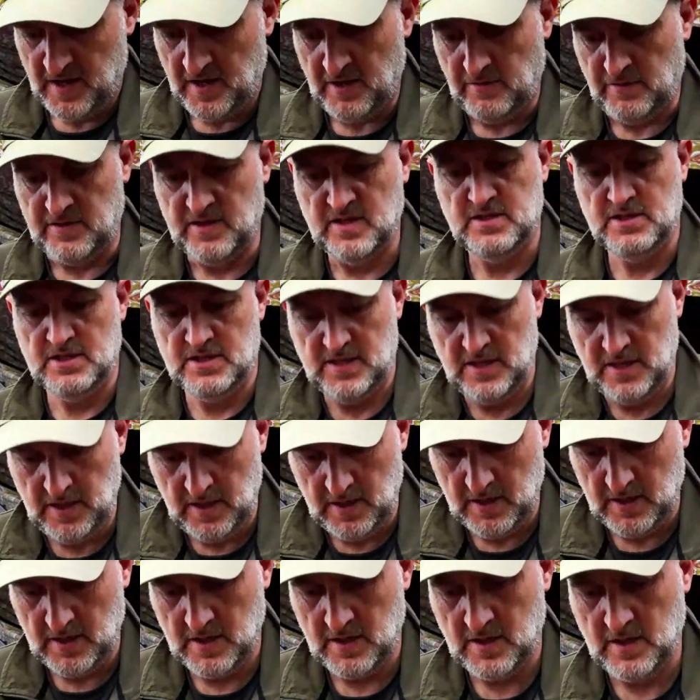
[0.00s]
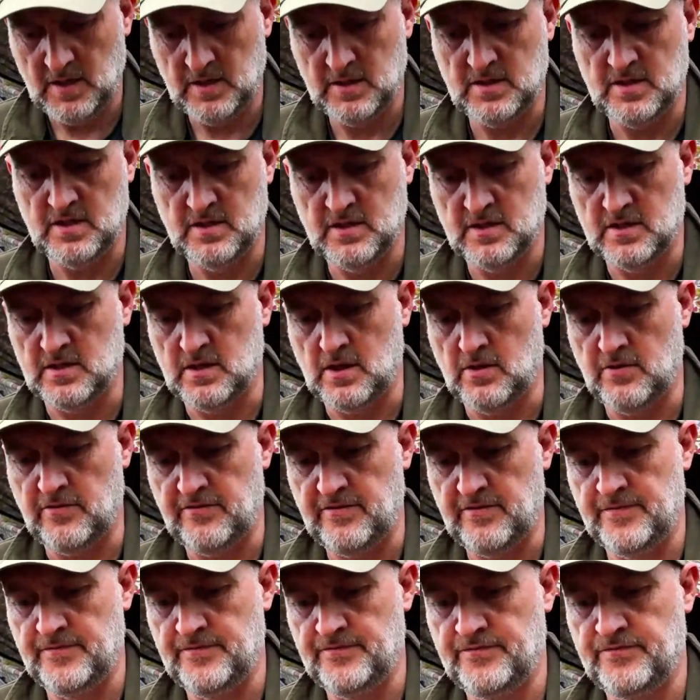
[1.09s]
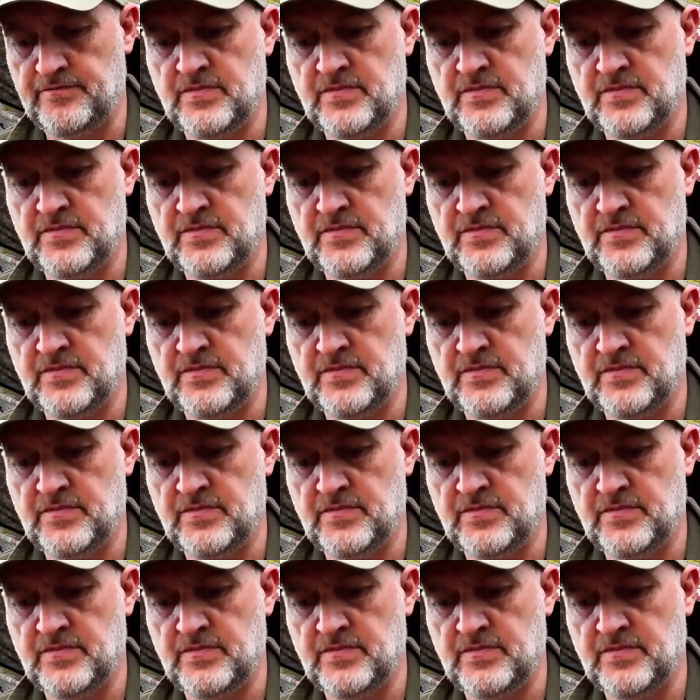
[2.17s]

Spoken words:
anyway, this is the stove.